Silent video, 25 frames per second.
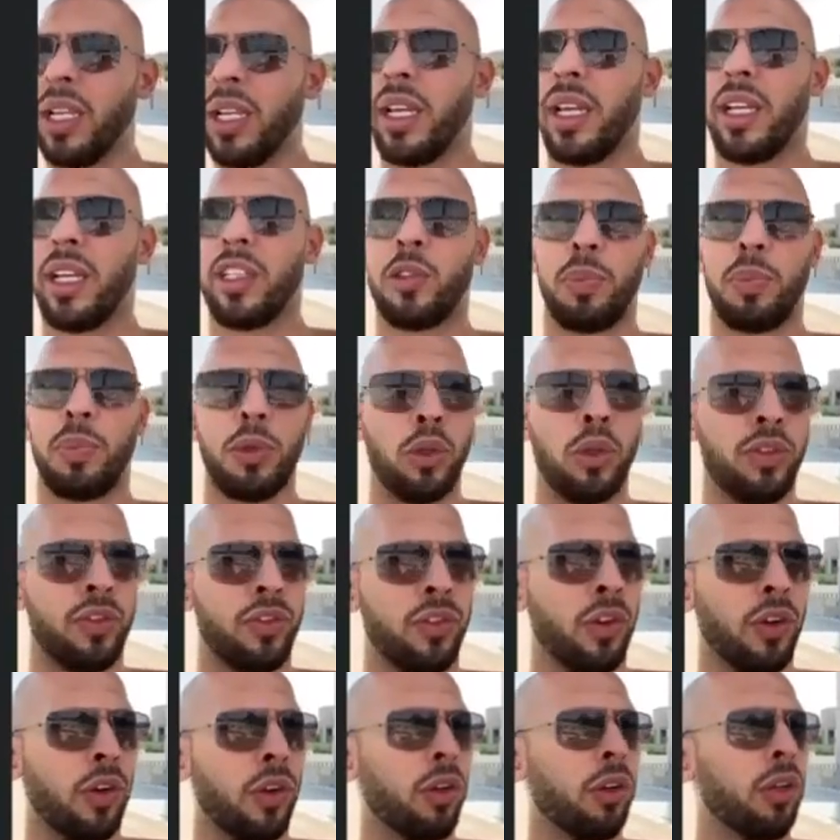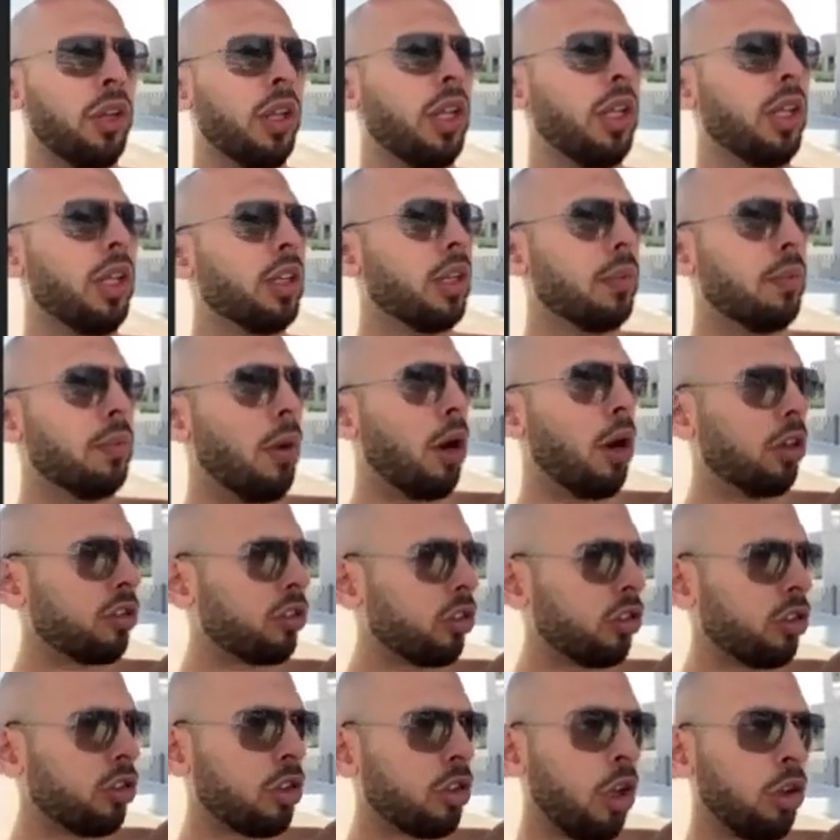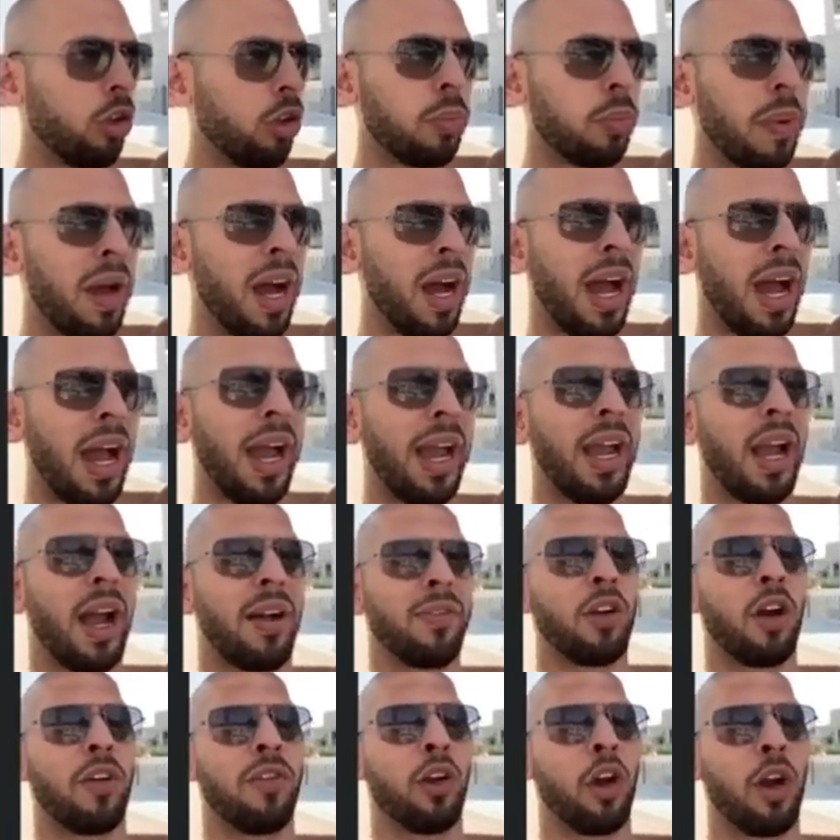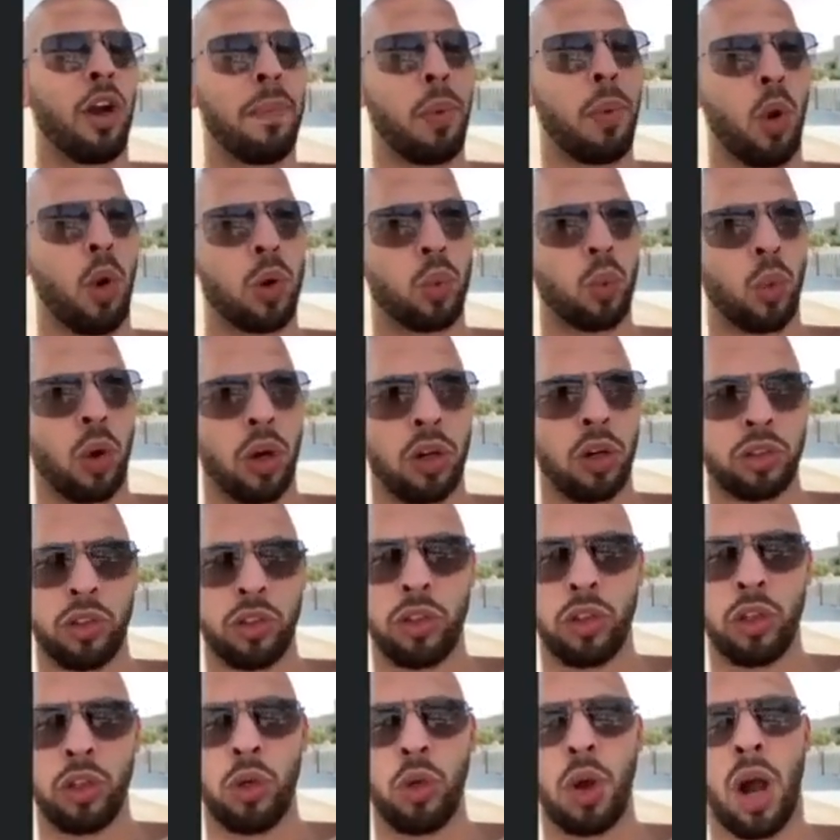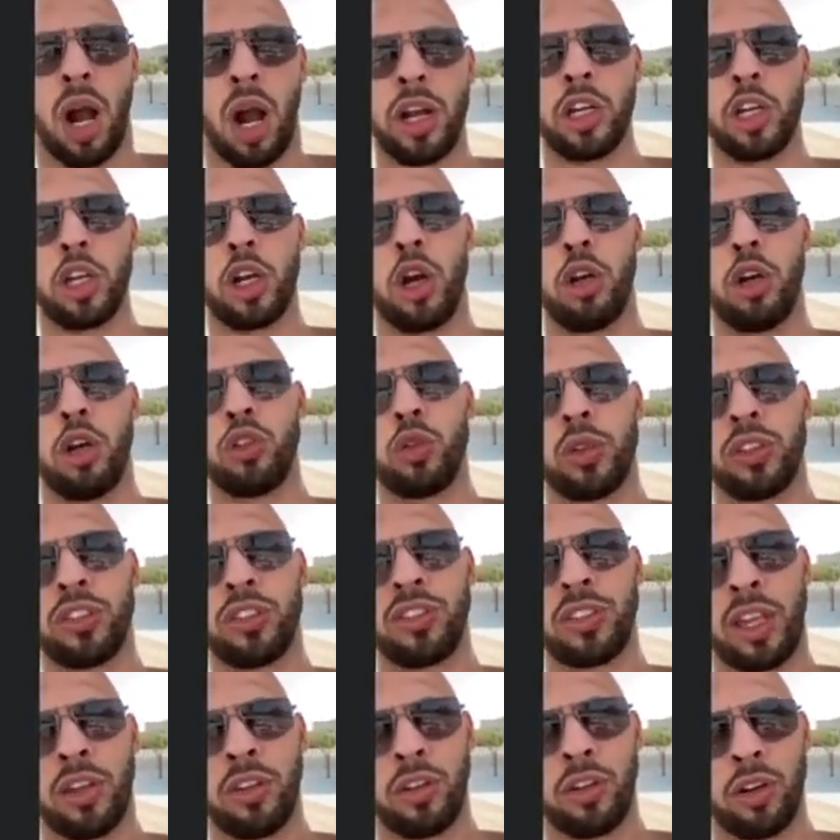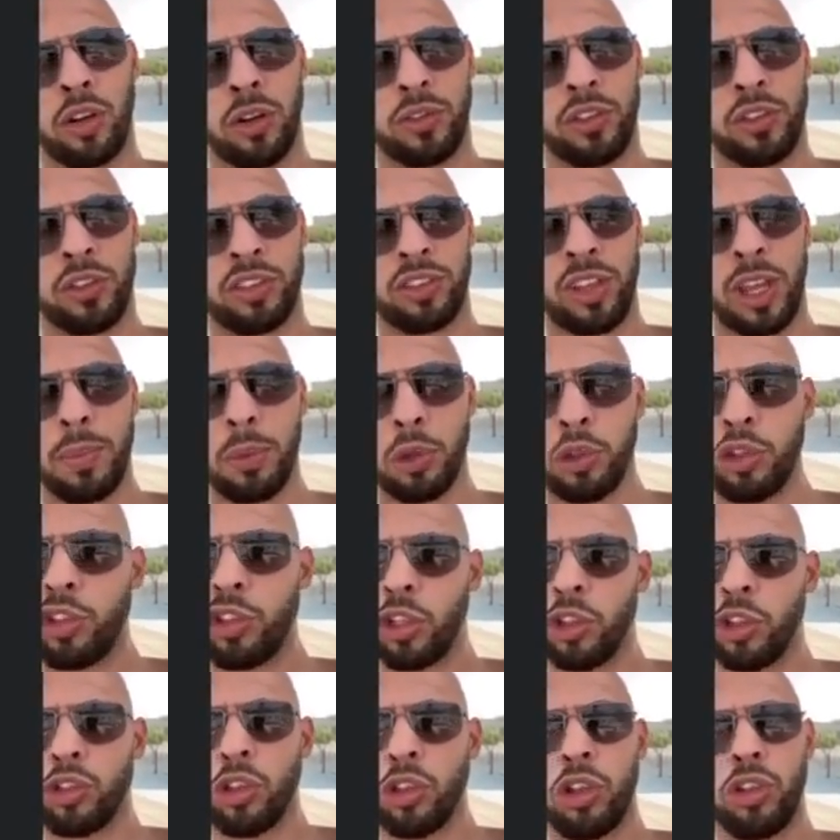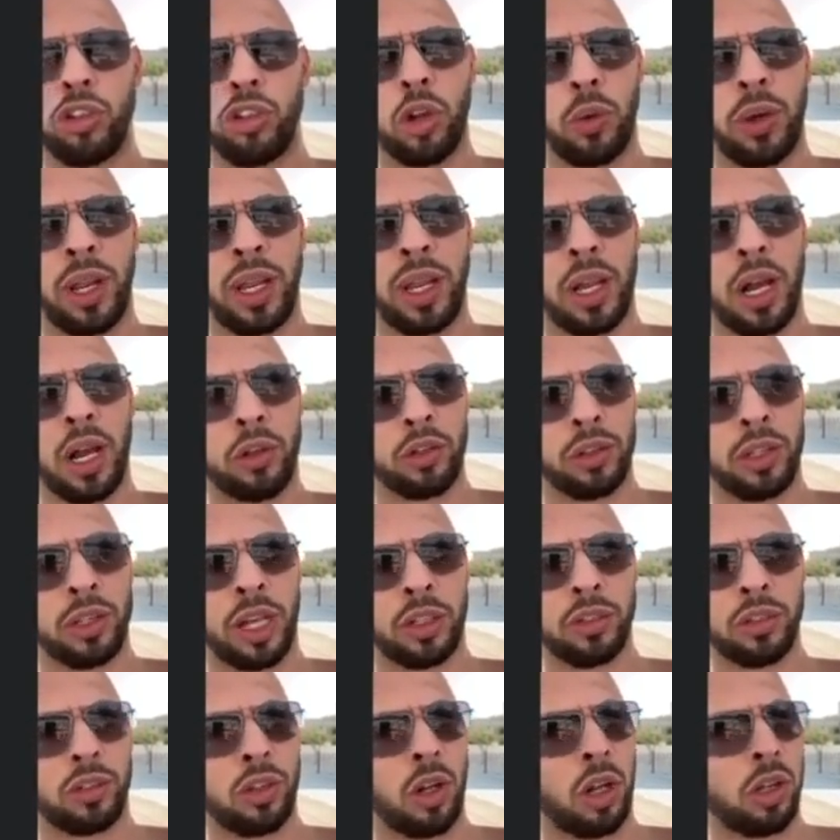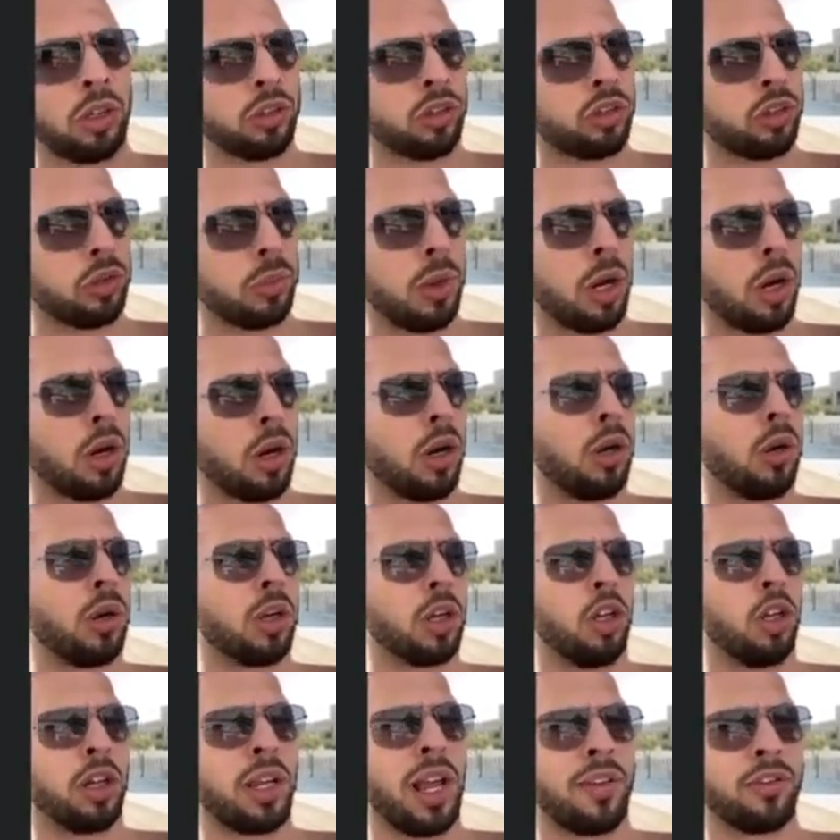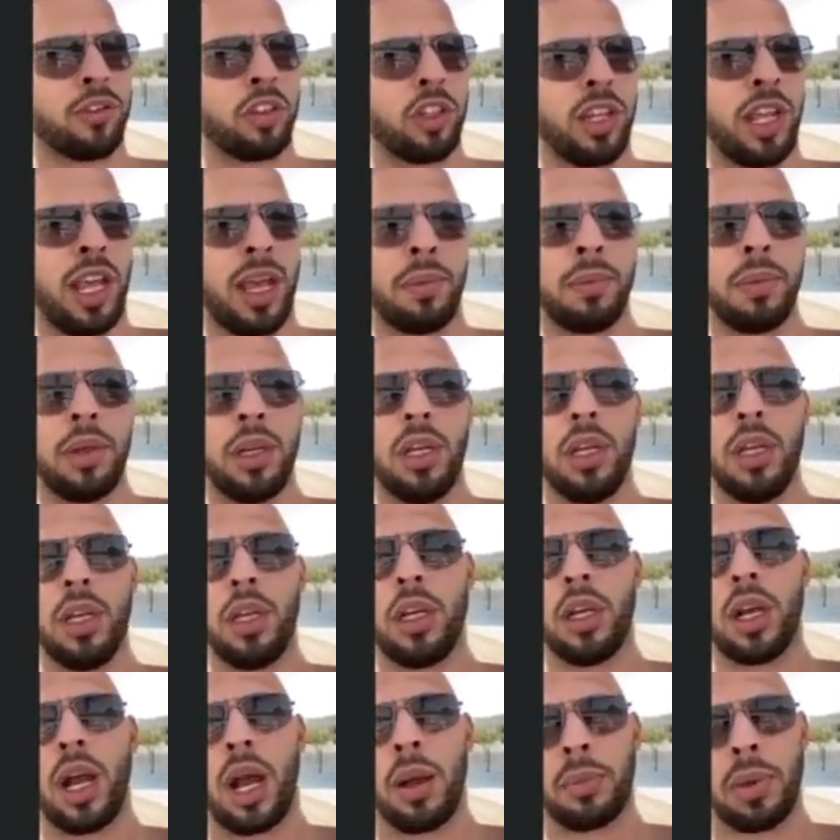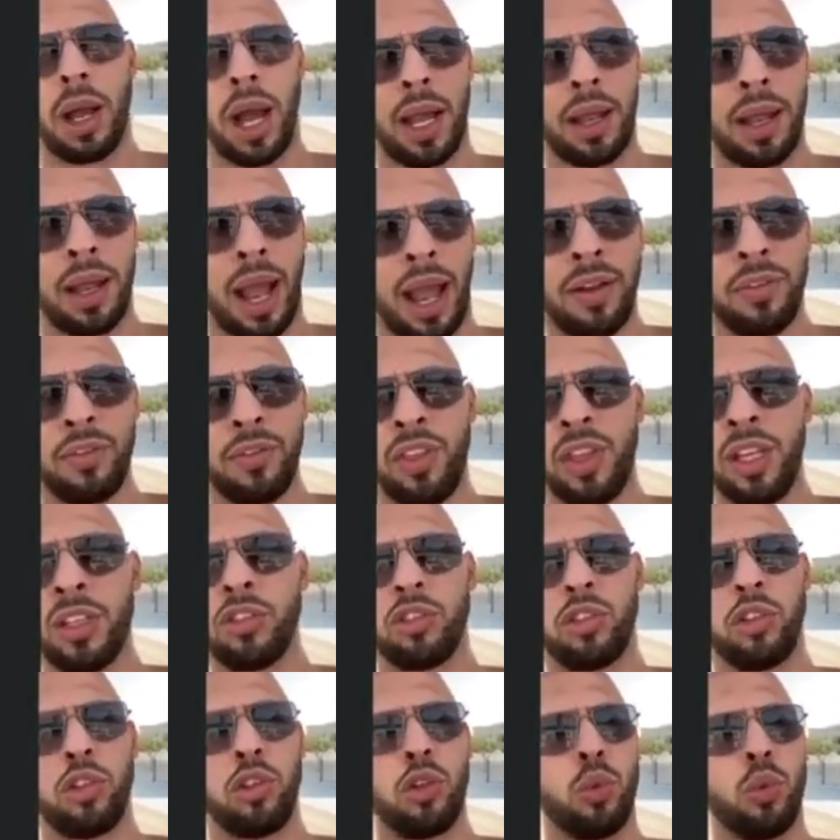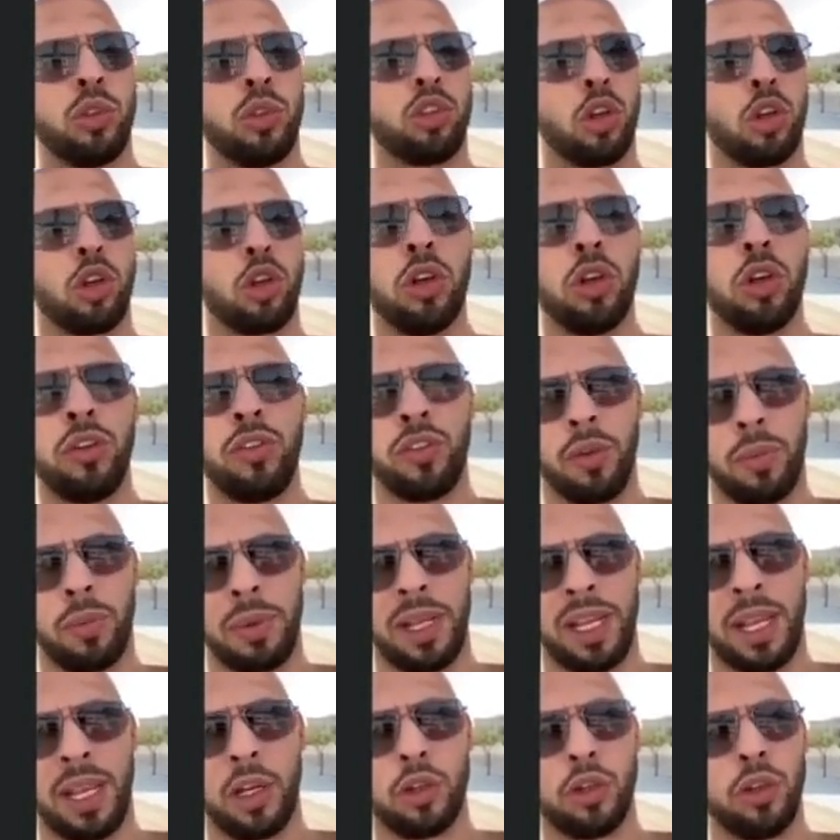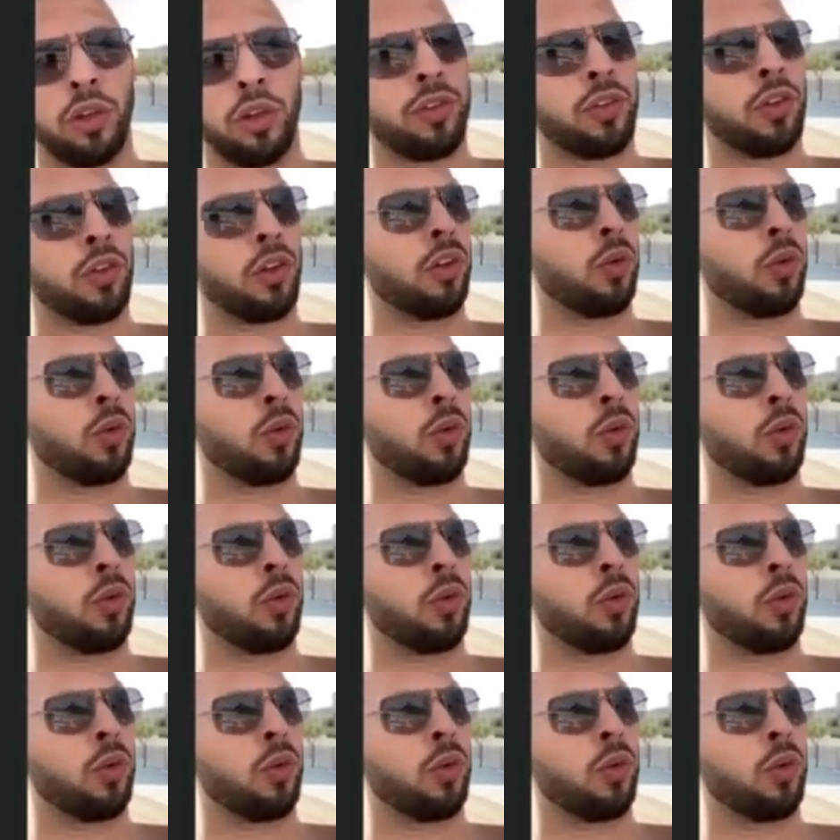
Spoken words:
It's beautiful. The mosque is close by. I've got very important work to do. I'm going to go to a center of disabled children and donate $100,000 tomorrow. I'm going to look after them. I have things to do which are good for me and good for